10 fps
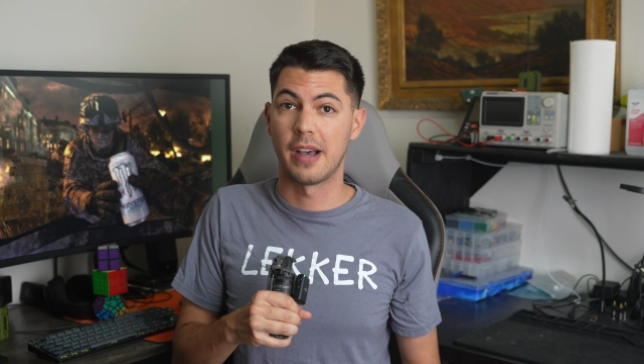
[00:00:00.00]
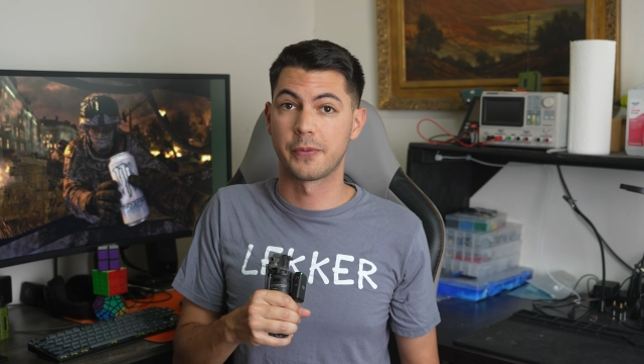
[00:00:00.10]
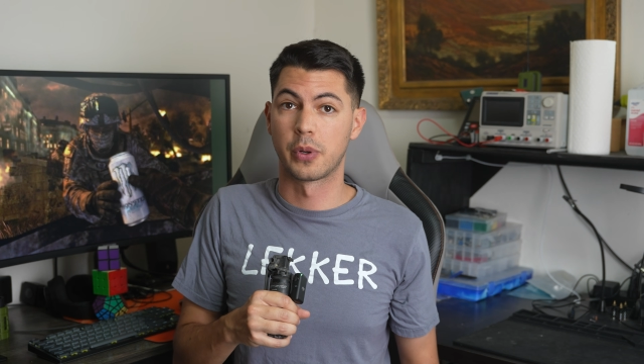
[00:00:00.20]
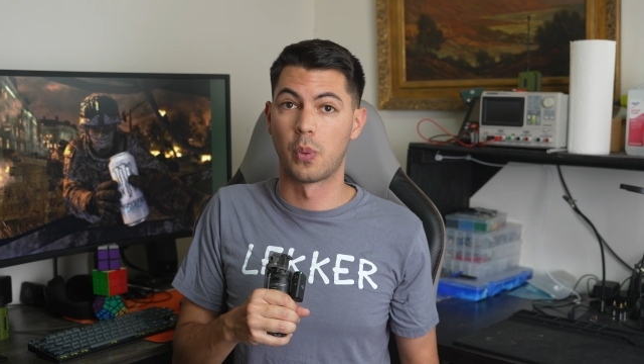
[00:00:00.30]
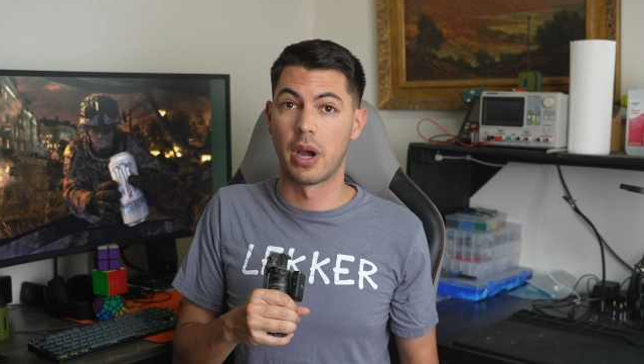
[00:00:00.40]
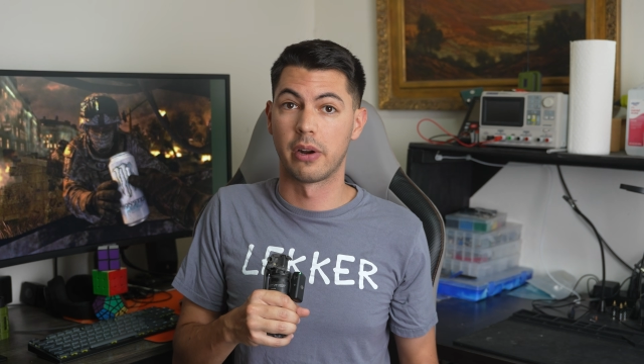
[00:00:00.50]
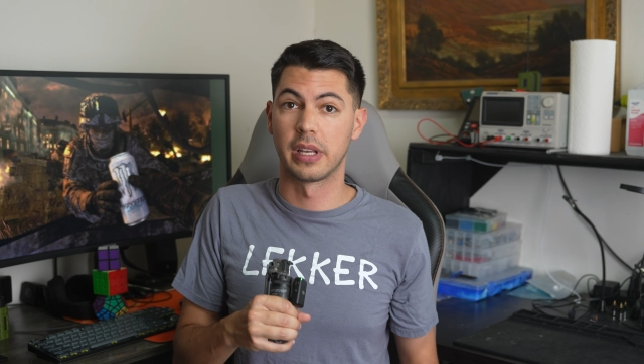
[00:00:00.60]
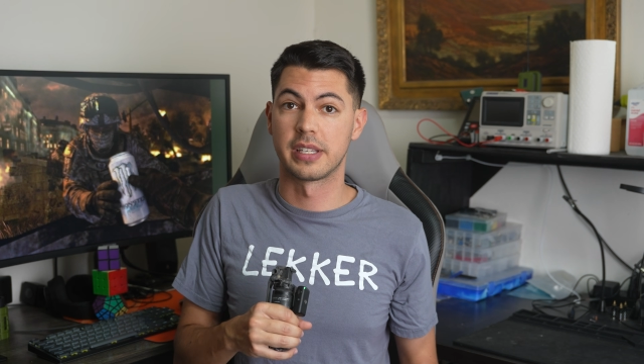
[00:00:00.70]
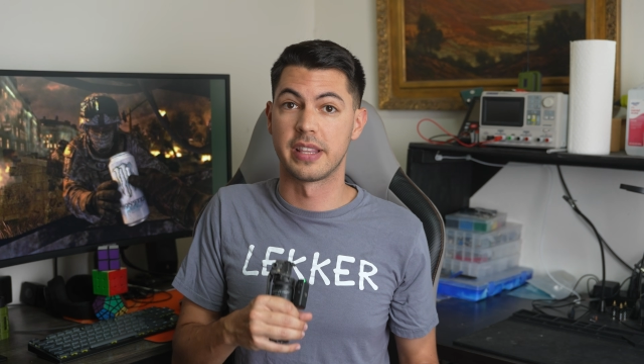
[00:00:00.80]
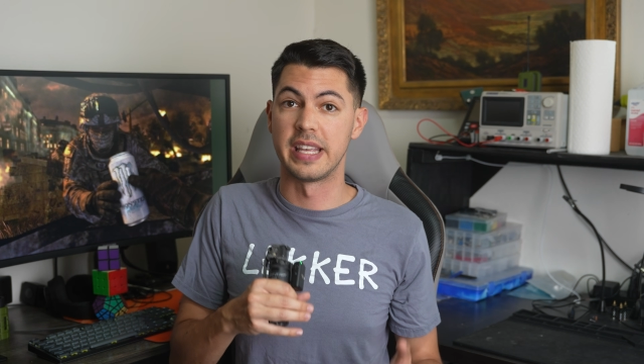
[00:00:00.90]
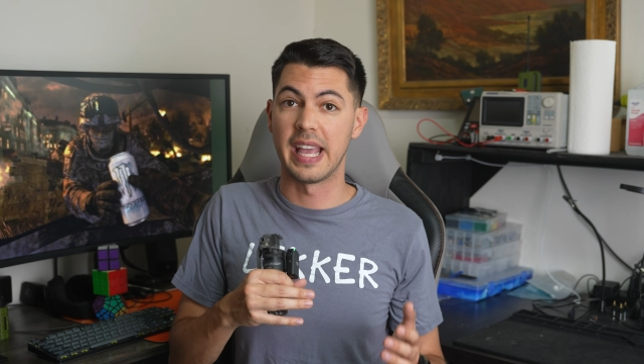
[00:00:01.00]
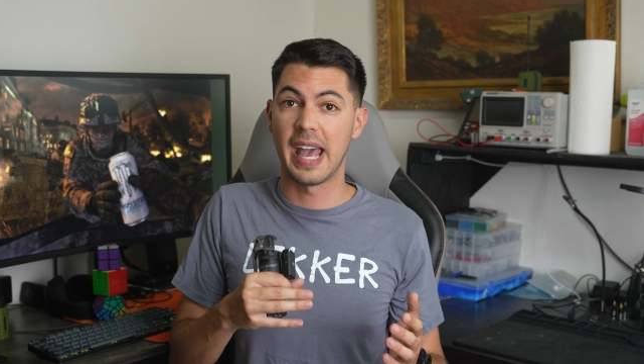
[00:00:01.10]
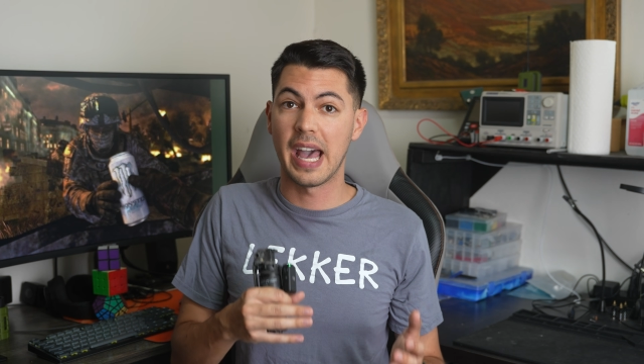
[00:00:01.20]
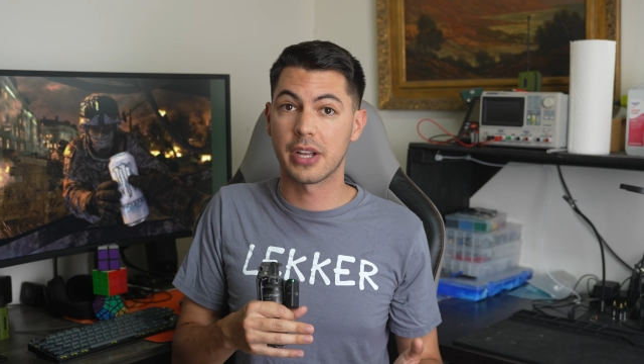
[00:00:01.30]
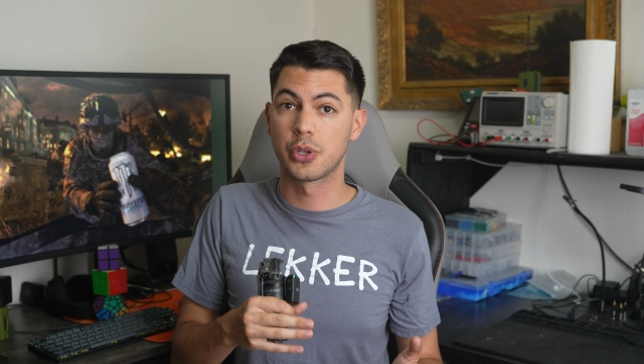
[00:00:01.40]
after wiring it to the
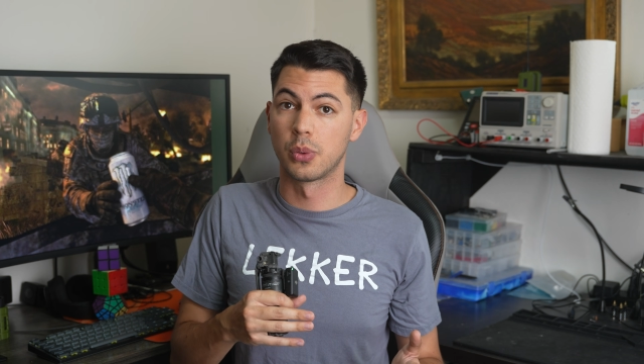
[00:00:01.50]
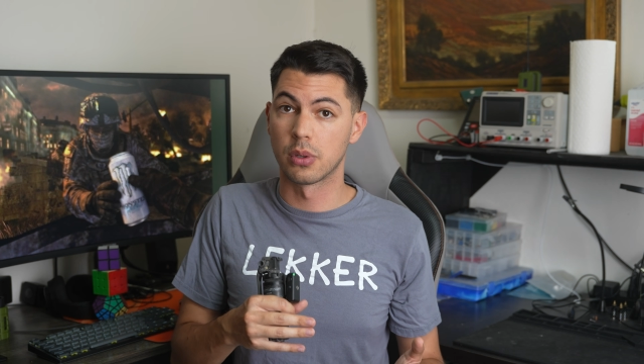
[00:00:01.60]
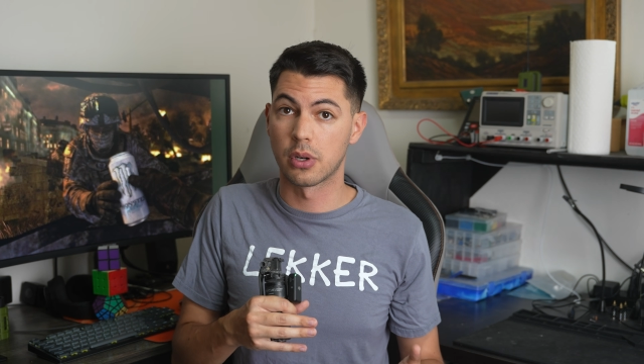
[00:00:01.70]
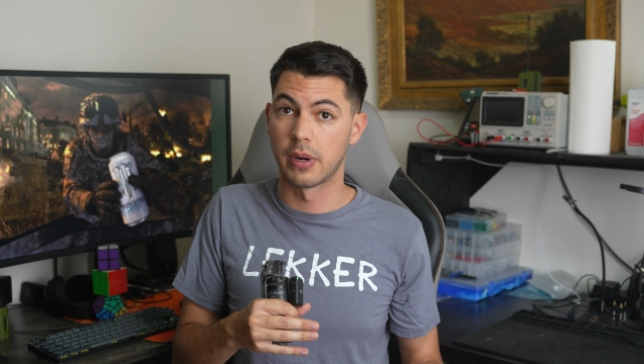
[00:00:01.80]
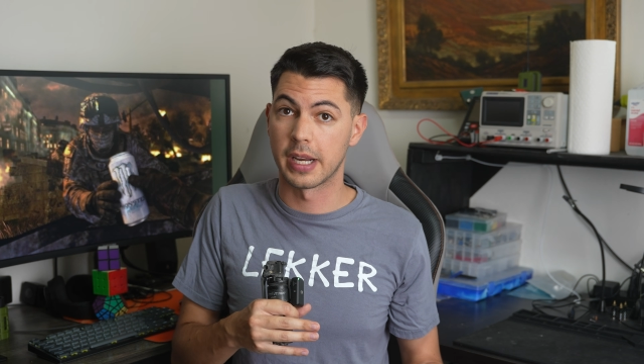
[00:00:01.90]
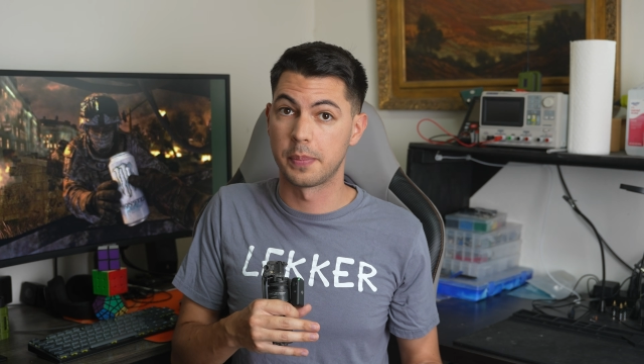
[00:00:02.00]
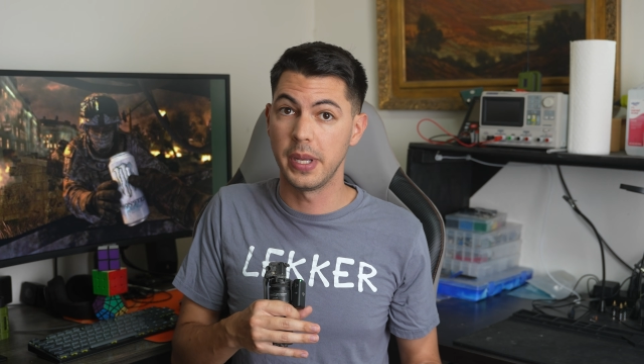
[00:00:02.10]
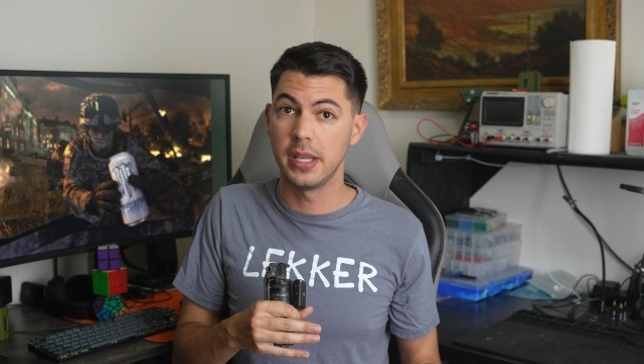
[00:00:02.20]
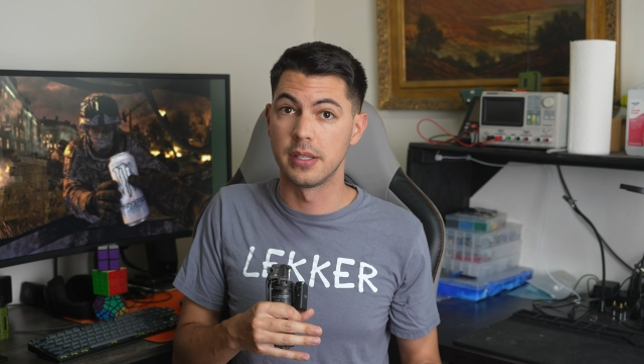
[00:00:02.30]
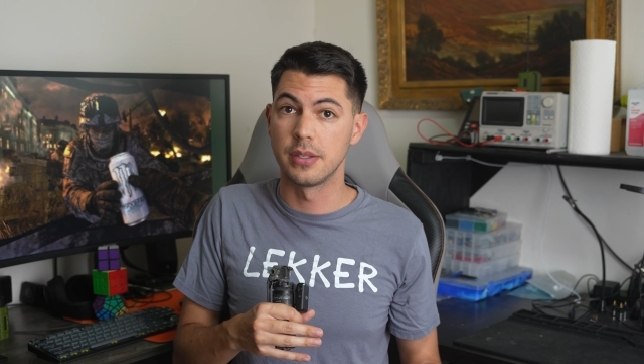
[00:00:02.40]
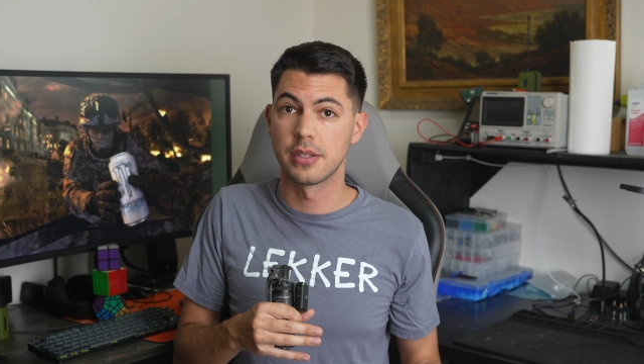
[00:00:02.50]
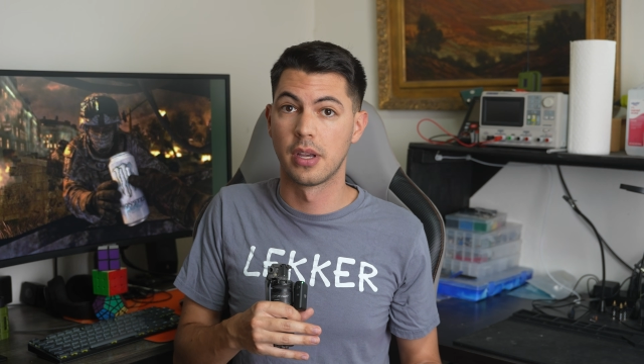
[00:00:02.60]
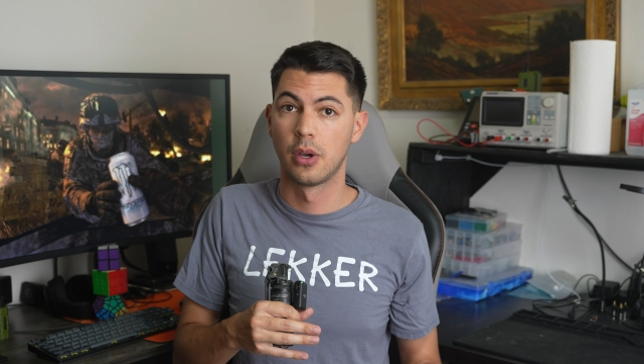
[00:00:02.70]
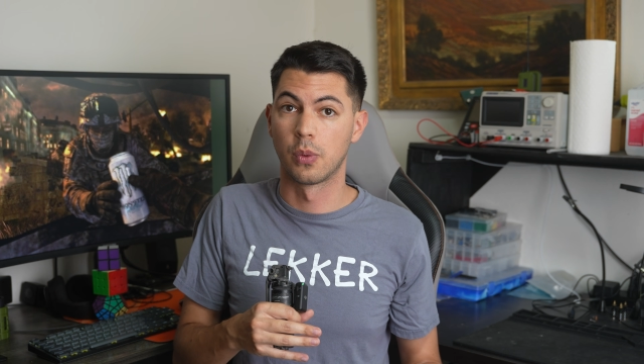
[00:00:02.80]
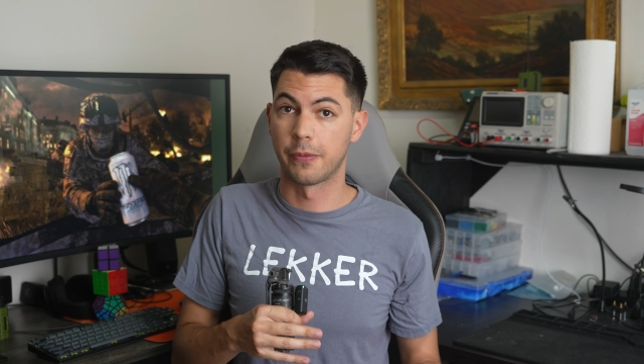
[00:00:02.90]
actual correct pins,
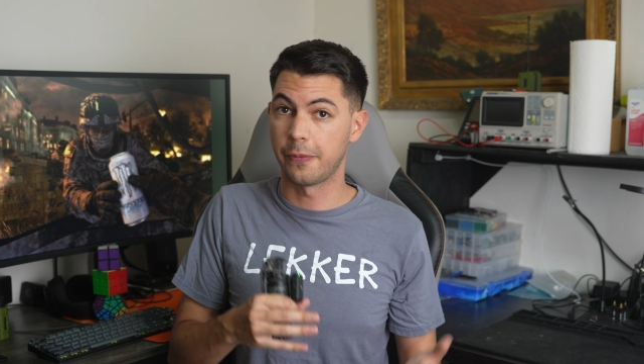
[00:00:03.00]
we're